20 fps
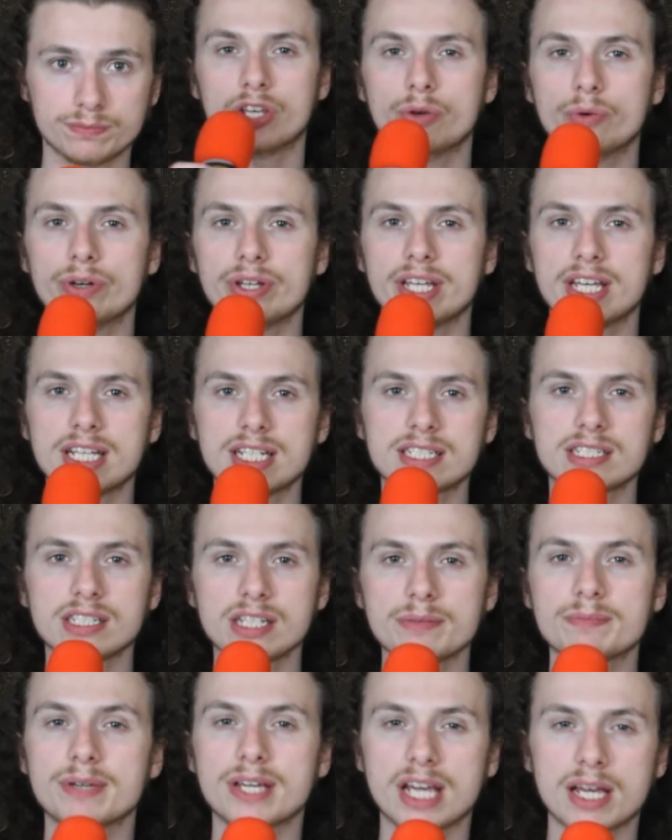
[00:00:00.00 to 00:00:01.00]
you will easily
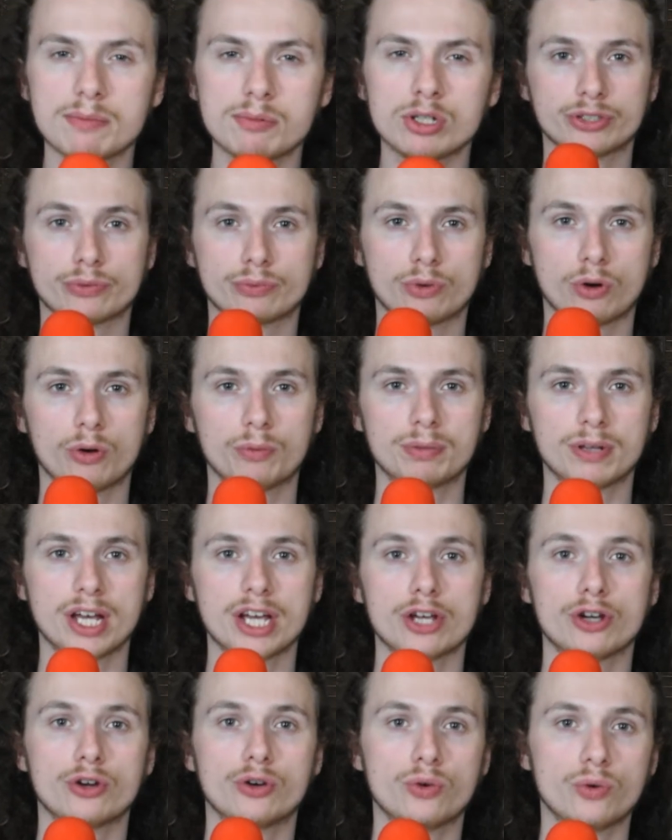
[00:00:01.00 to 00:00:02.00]
be able to roleplay
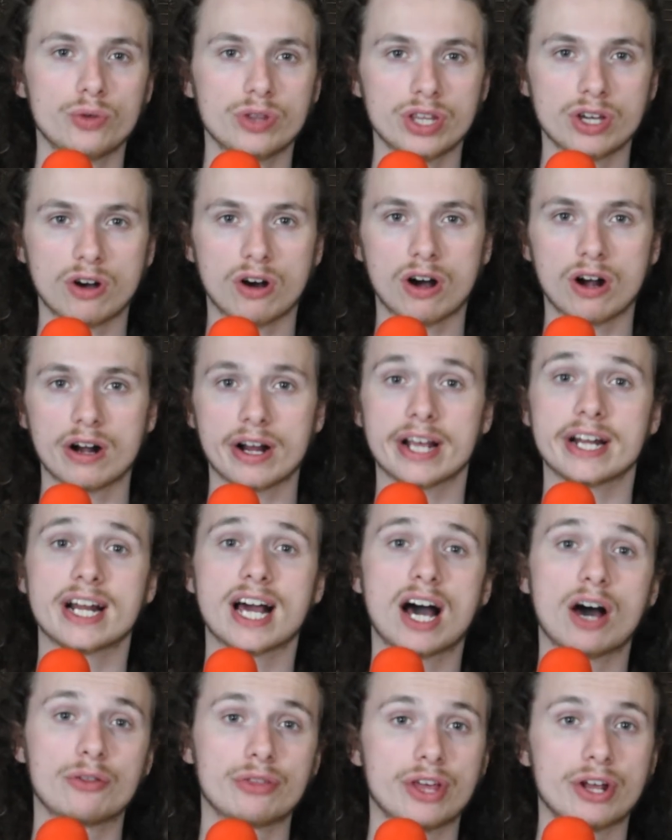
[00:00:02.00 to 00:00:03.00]
who they are and
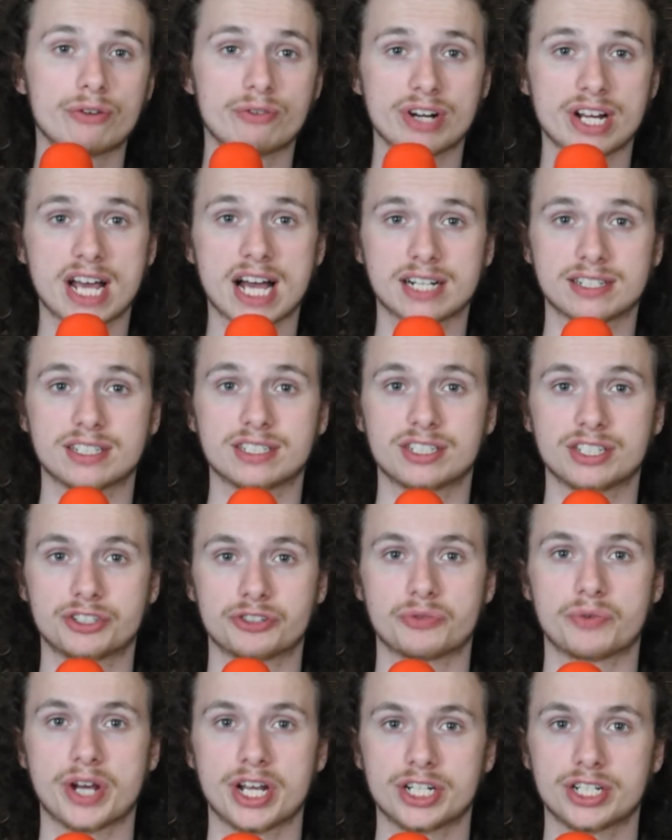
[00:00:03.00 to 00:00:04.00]
how they react to
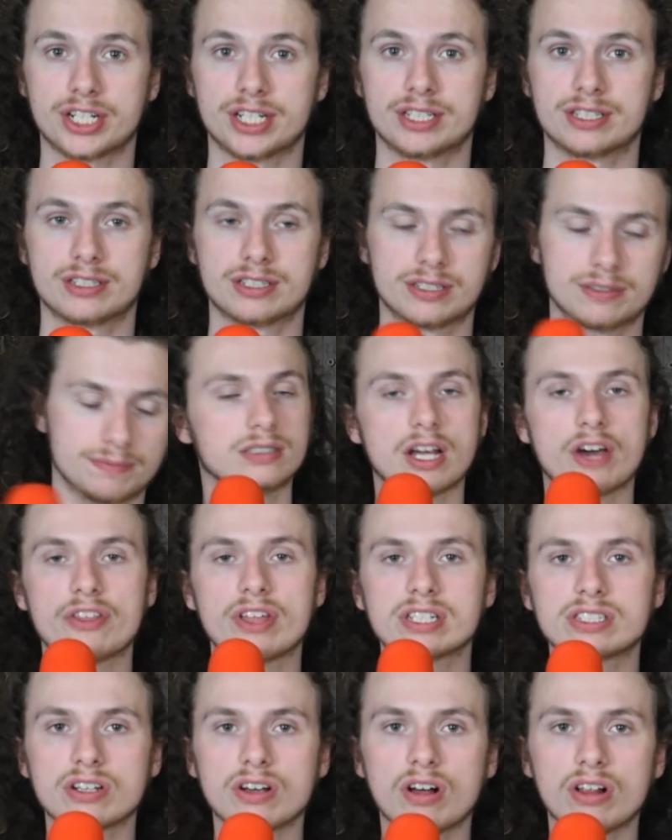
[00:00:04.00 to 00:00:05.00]
situations. Now,
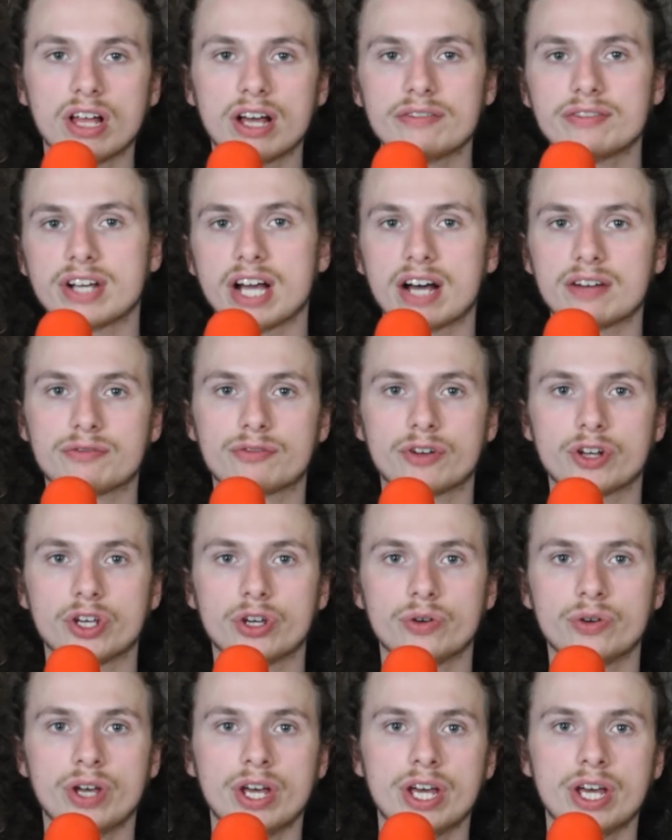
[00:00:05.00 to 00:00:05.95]
that's all I've got for you.